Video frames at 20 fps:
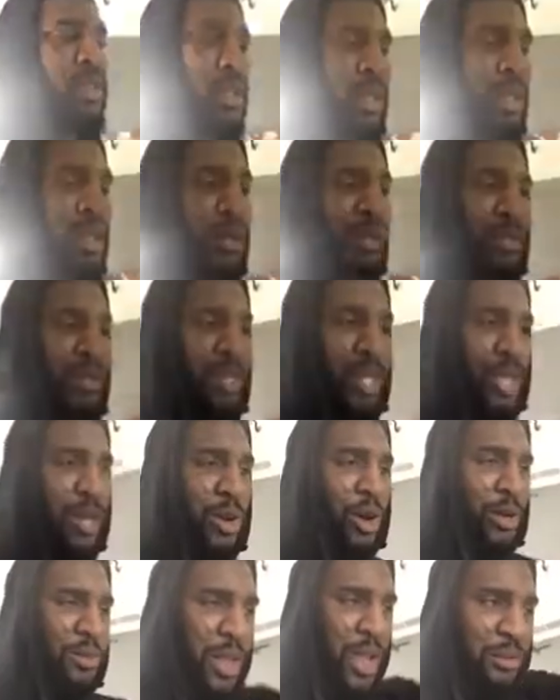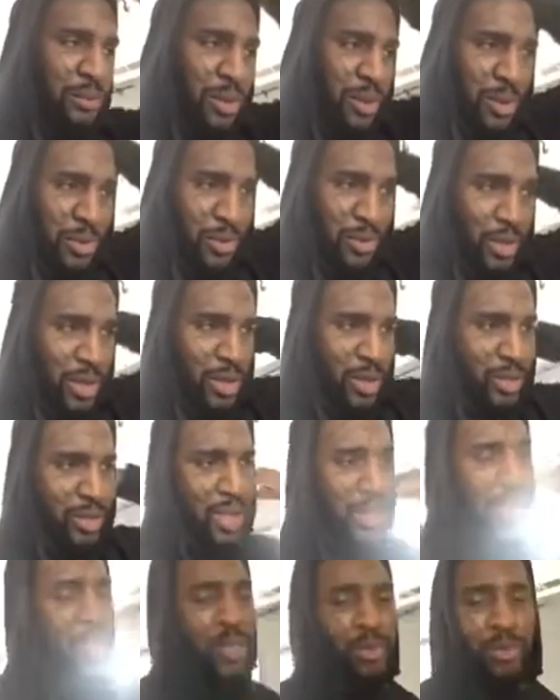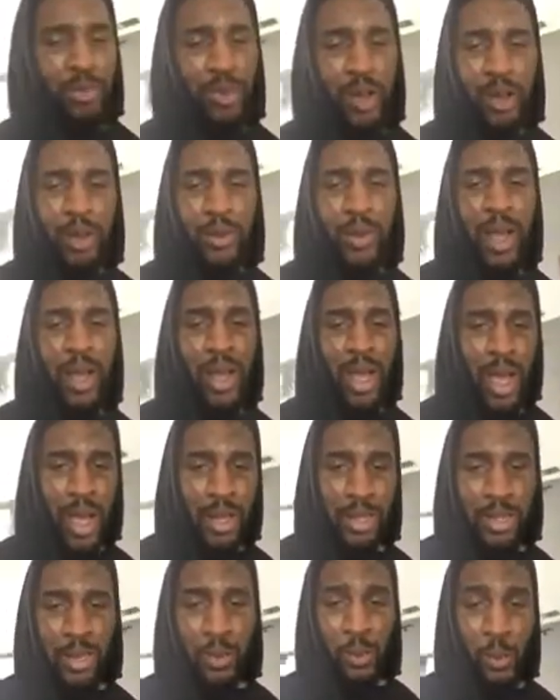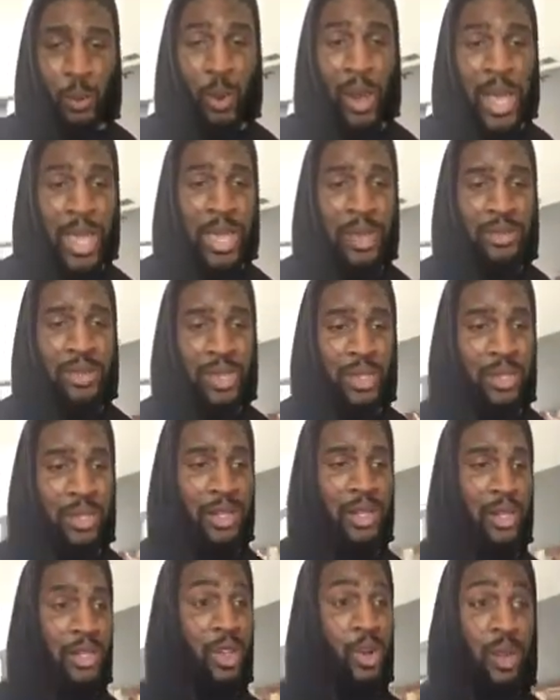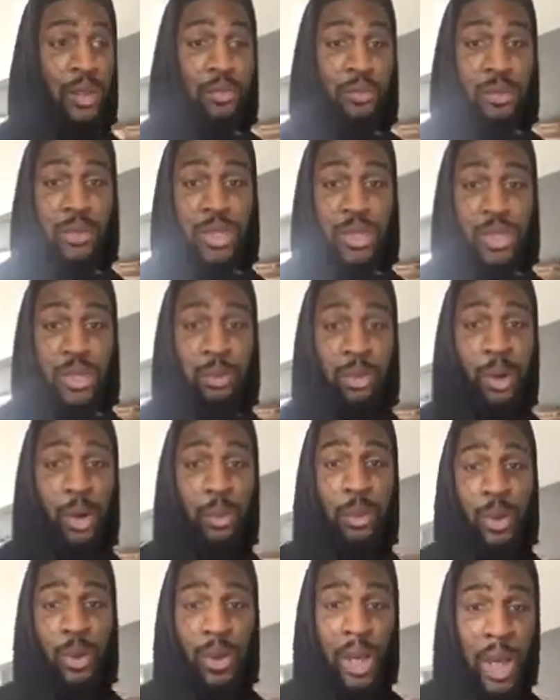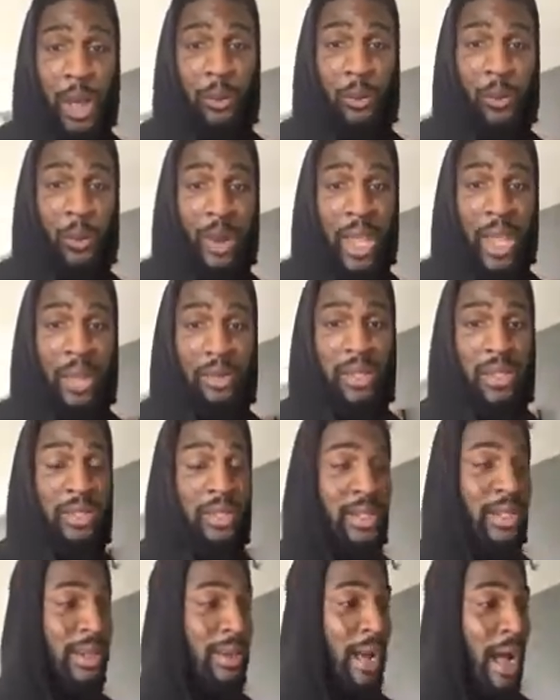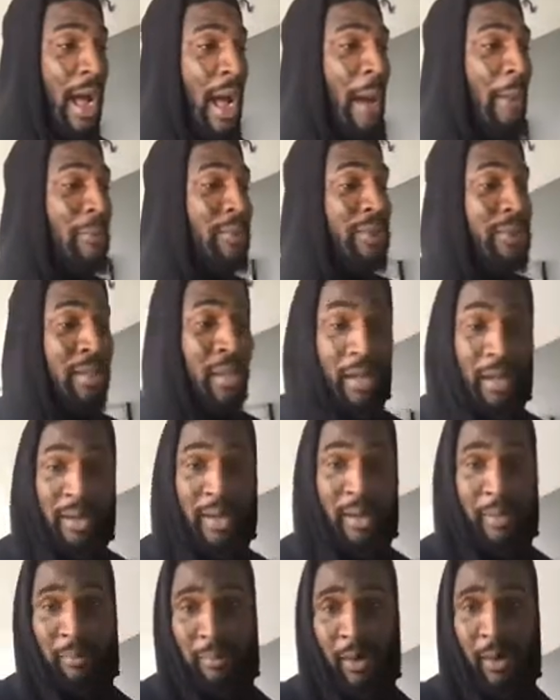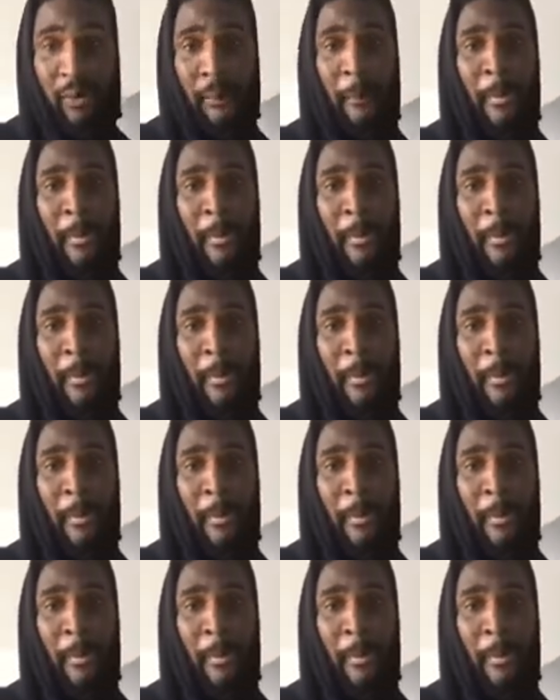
He gonna take off that motherfucking thing. He fuck around has some waves under there. Yo, if Mister Popo got waves under there, I'm done, bro.